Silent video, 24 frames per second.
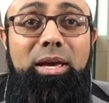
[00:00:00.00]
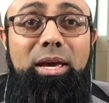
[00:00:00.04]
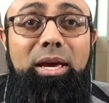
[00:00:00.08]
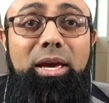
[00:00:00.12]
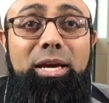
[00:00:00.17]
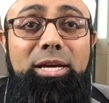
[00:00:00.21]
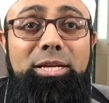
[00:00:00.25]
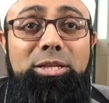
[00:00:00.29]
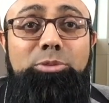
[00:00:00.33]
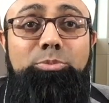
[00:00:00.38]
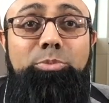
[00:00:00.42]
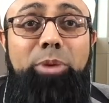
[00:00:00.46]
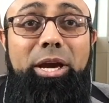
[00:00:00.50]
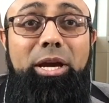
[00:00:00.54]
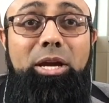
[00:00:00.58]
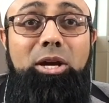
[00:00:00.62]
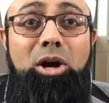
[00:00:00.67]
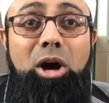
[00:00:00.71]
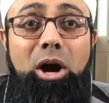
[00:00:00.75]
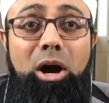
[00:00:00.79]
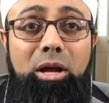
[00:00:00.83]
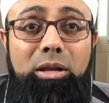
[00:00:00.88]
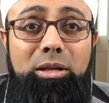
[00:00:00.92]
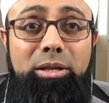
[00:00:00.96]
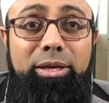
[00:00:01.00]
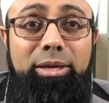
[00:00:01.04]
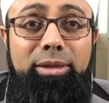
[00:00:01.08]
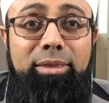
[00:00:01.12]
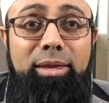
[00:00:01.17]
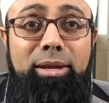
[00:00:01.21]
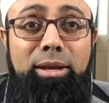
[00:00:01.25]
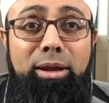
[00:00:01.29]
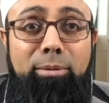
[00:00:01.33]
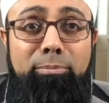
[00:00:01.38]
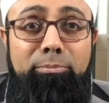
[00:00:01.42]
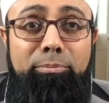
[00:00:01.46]
is by calling
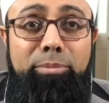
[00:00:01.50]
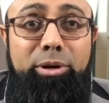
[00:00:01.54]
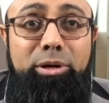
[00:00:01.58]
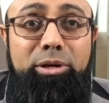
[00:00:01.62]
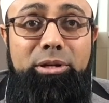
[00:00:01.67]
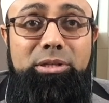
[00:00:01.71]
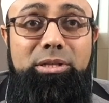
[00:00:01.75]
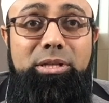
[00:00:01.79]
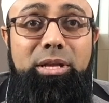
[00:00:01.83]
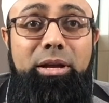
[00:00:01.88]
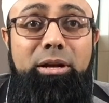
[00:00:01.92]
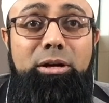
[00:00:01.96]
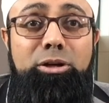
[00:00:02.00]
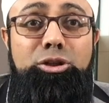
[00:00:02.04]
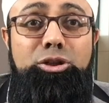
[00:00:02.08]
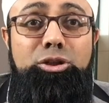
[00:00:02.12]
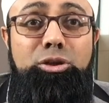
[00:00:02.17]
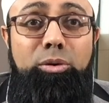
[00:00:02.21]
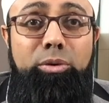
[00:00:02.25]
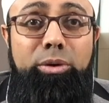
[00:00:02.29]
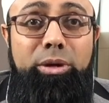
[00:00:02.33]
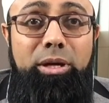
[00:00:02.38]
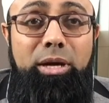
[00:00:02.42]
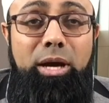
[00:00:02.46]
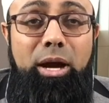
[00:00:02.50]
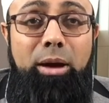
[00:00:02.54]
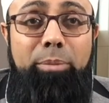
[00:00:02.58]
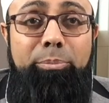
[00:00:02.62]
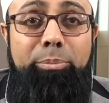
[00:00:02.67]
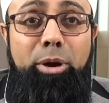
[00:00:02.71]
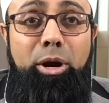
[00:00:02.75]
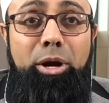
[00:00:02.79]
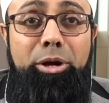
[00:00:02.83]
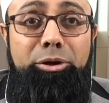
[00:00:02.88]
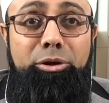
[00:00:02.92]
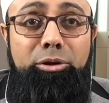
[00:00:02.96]
the numbers that are showing
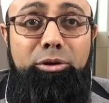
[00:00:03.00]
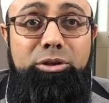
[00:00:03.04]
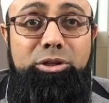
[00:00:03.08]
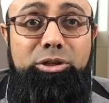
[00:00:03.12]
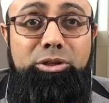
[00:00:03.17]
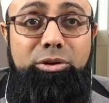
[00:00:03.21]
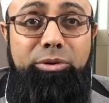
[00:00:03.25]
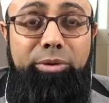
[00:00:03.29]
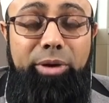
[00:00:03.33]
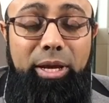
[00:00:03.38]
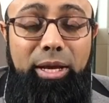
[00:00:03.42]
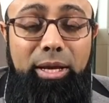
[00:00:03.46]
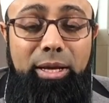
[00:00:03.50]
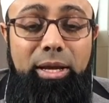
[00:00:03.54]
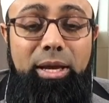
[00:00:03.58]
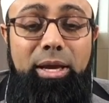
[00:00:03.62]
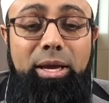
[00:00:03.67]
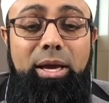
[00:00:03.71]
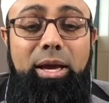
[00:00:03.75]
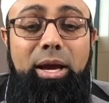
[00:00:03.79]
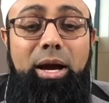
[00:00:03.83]
up on your screen.